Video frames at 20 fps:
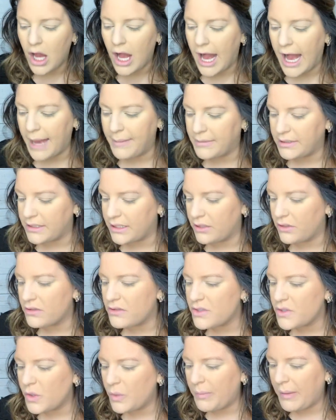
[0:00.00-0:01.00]
I'm a little
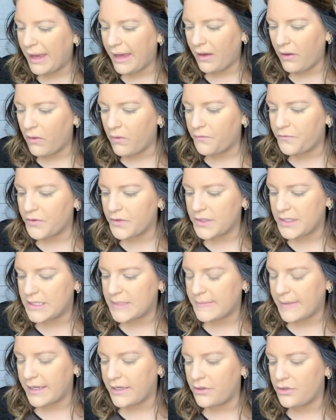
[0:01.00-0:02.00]
too pale for this.
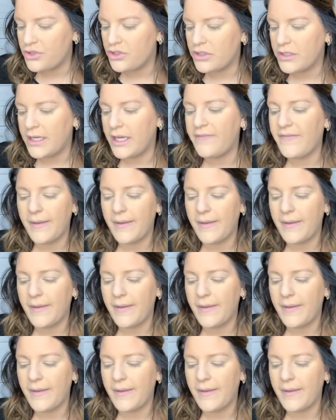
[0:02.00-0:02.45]
I usually,